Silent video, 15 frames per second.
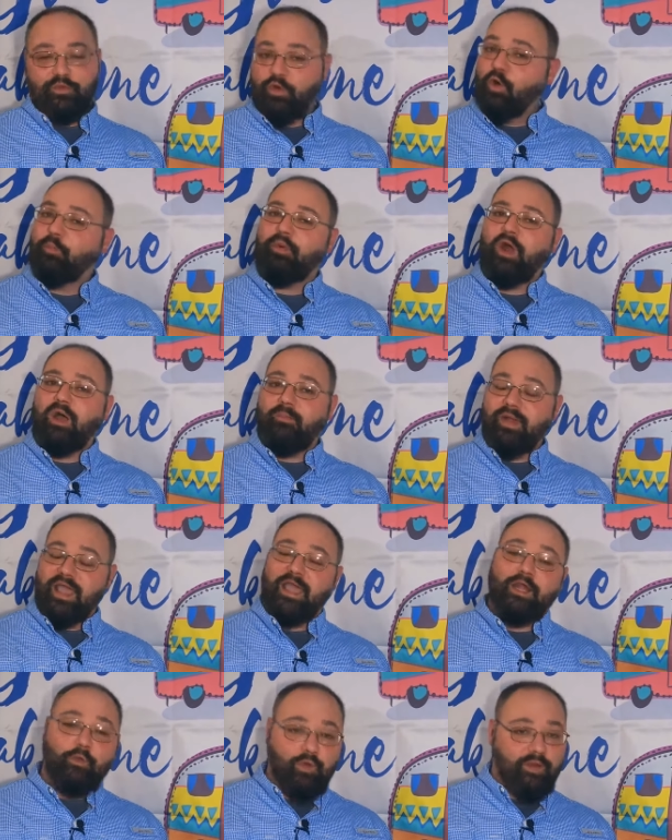No problem, I
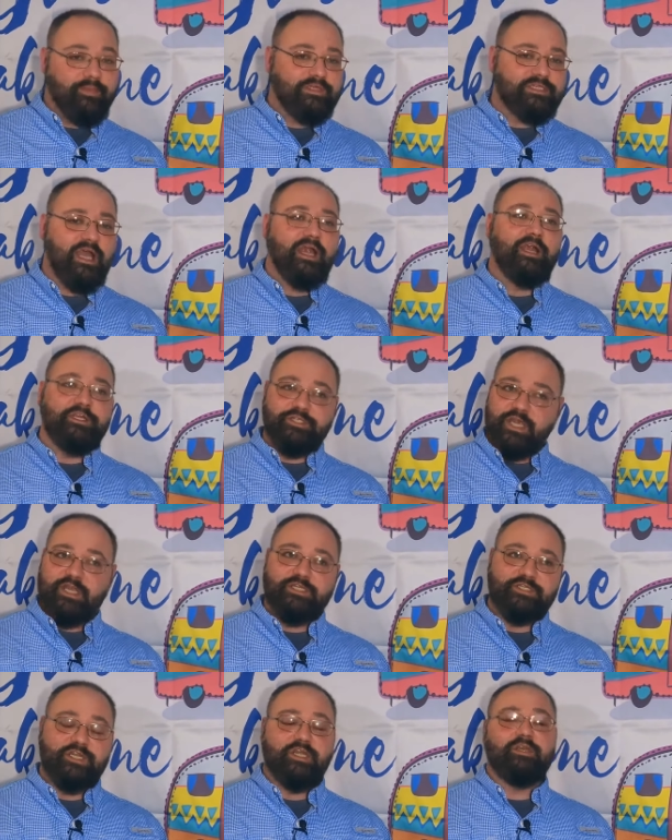had a rim and tire,
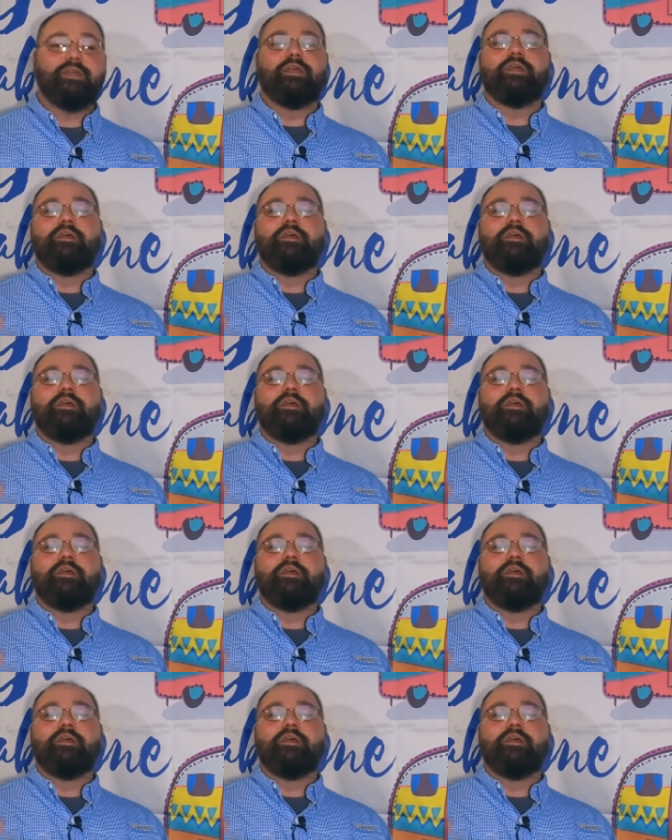changed it.